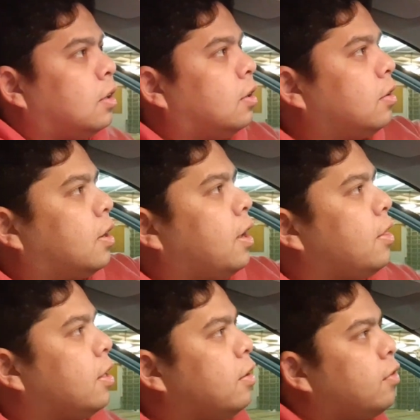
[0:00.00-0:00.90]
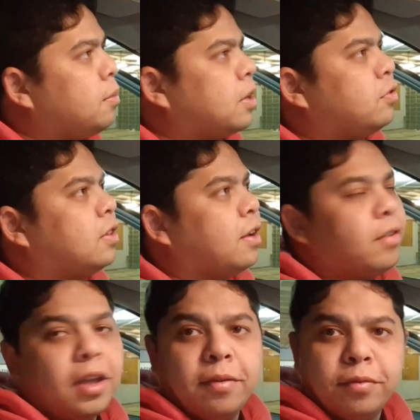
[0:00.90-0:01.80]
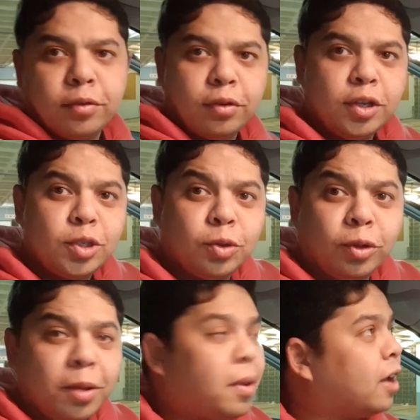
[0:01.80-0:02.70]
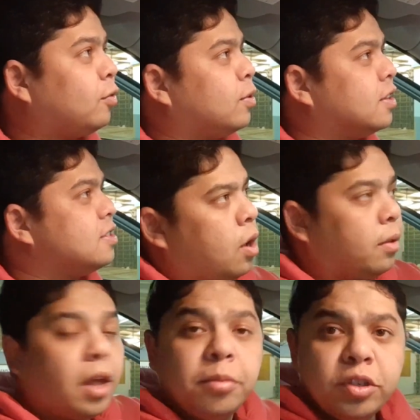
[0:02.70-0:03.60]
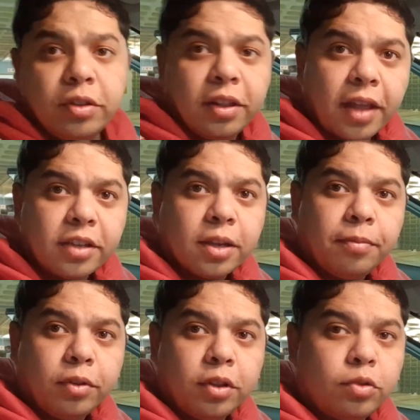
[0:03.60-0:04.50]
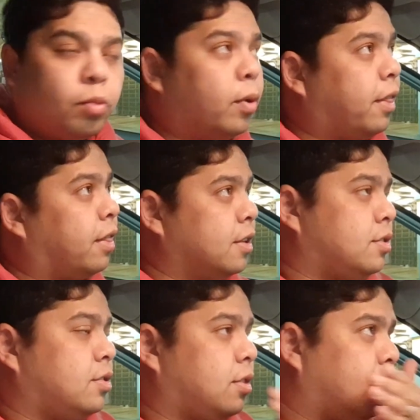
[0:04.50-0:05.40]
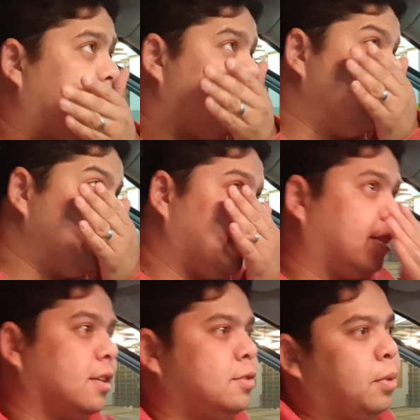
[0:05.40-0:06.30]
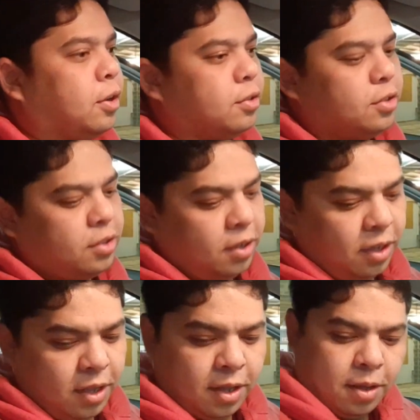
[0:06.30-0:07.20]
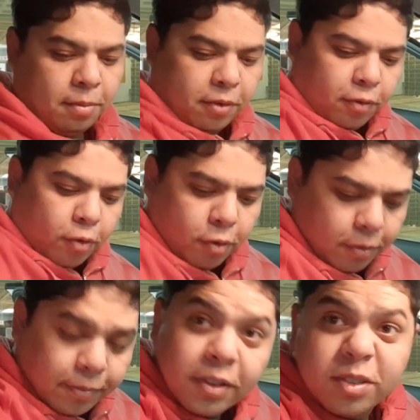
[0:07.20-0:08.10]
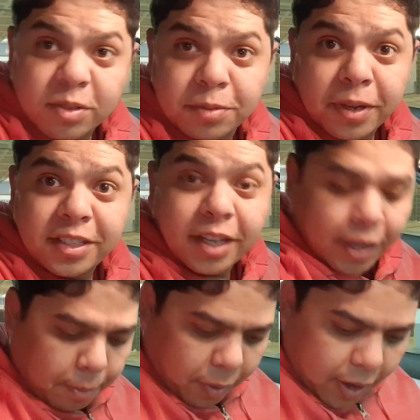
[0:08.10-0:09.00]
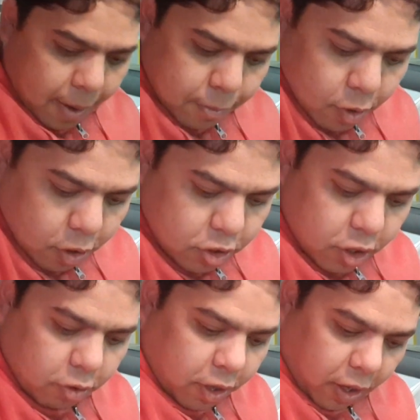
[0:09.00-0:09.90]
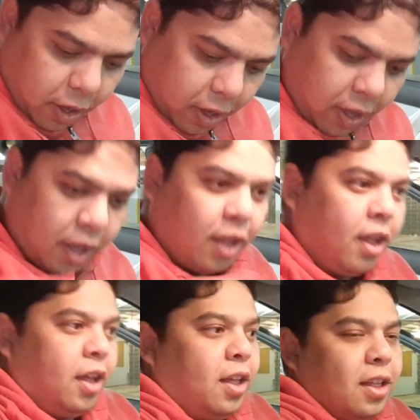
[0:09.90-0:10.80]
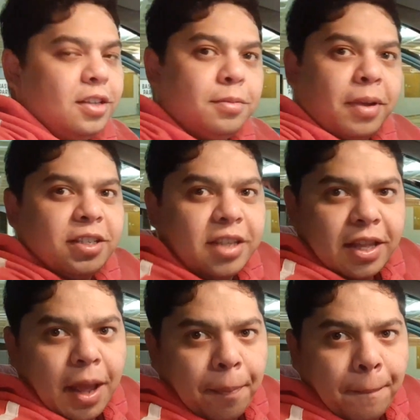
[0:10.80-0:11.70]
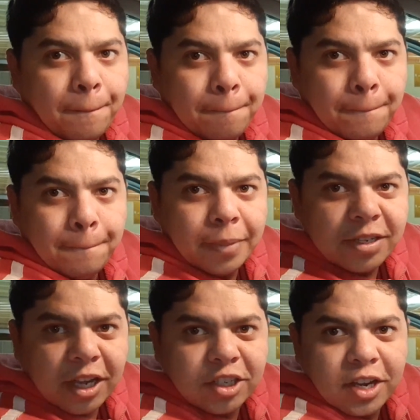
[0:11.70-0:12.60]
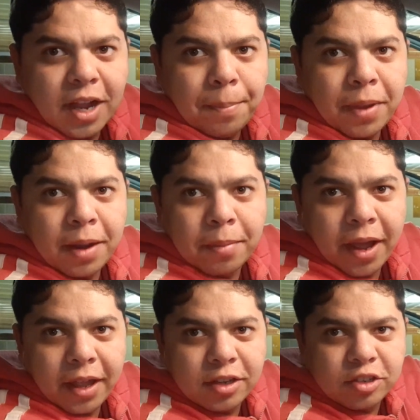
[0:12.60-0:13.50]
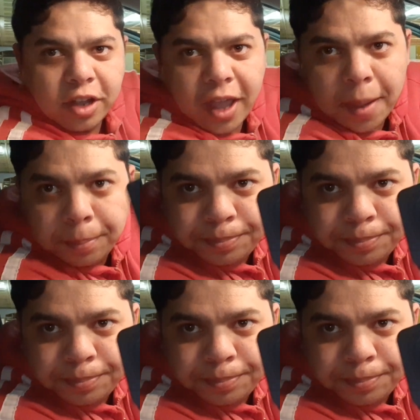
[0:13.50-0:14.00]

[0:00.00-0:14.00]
Okay, thank you very much for Traficam for sorting me out with this. I'll now be shooting dashcam footage with this, using this, because before this was my setup, and I'm not joking. This is my setup. Suction cup and my SJ cam,